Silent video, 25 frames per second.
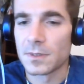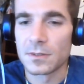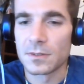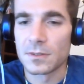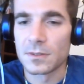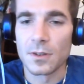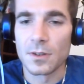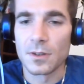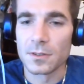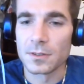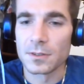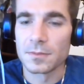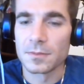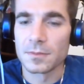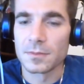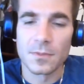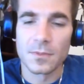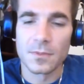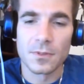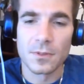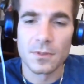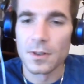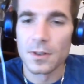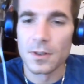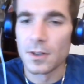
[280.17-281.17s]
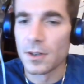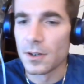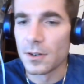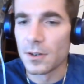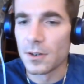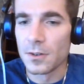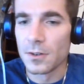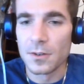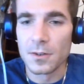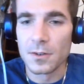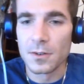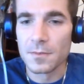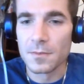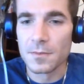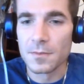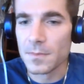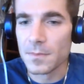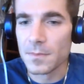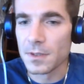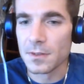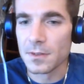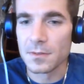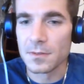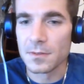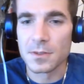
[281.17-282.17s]
taught Poho,
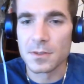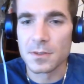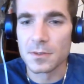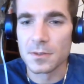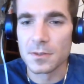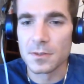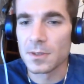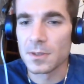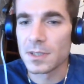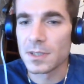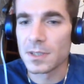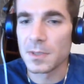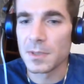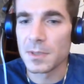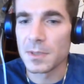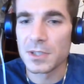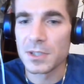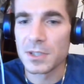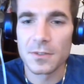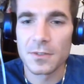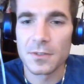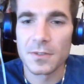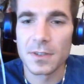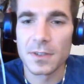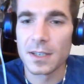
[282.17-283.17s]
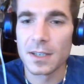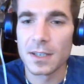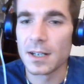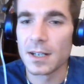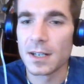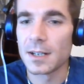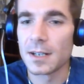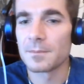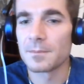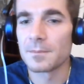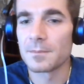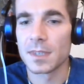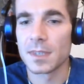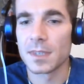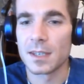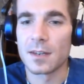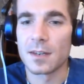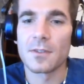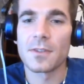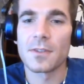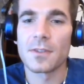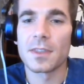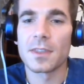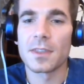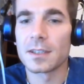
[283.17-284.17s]
Zouk, Samajica Fiera,
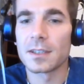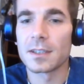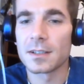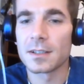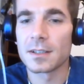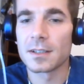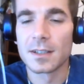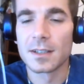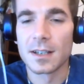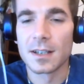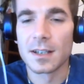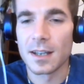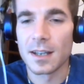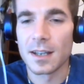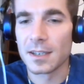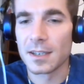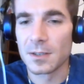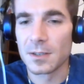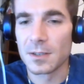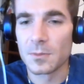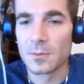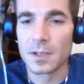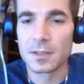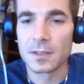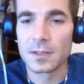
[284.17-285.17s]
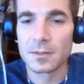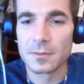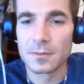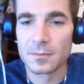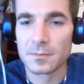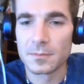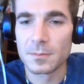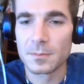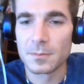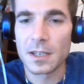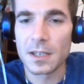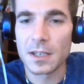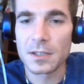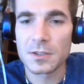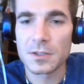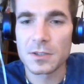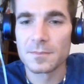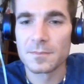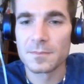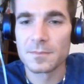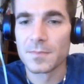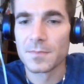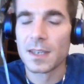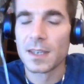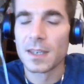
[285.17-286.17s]
everything like in one package.
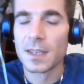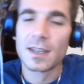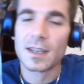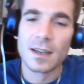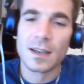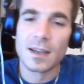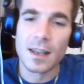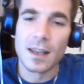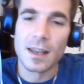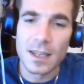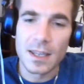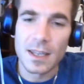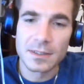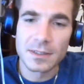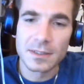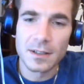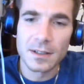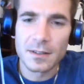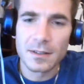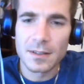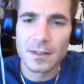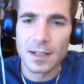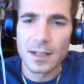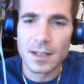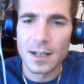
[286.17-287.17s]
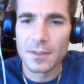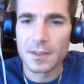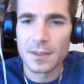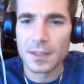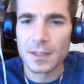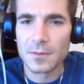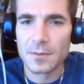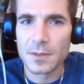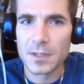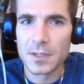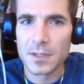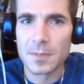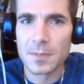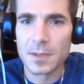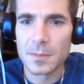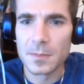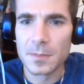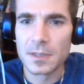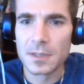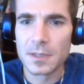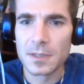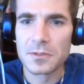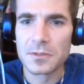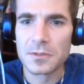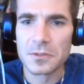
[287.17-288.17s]
Later, I think it was
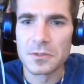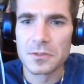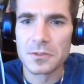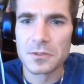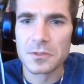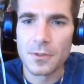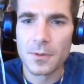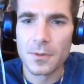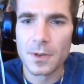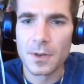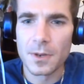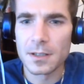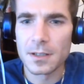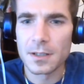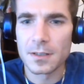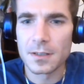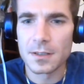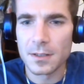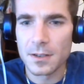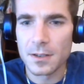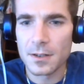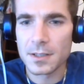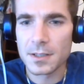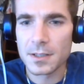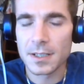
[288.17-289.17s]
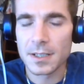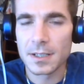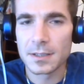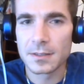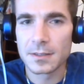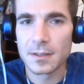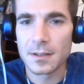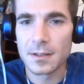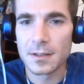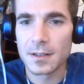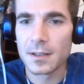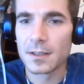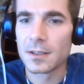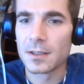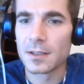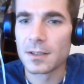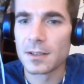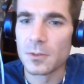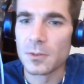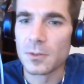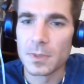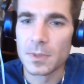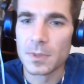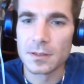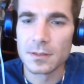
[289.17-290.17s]
maybe 2 or 3 years later, they
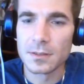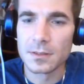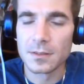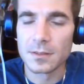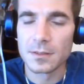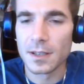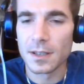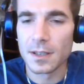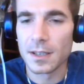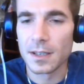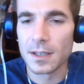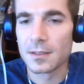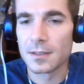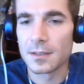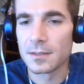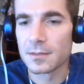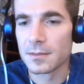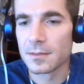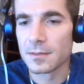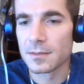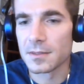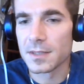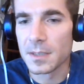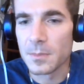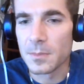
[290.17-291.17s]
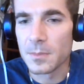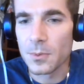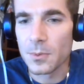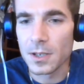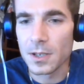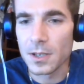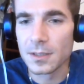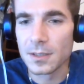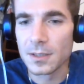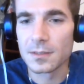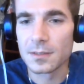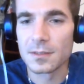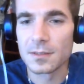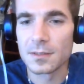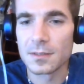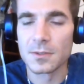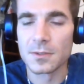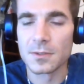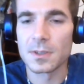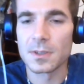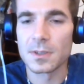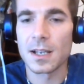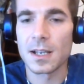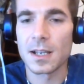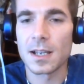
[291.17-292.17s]
opened like separated
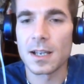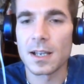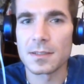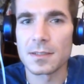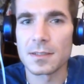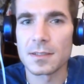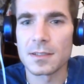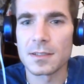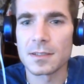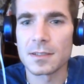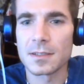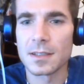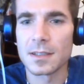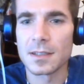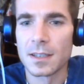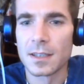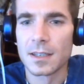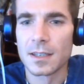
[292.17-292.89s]
Zouk classes,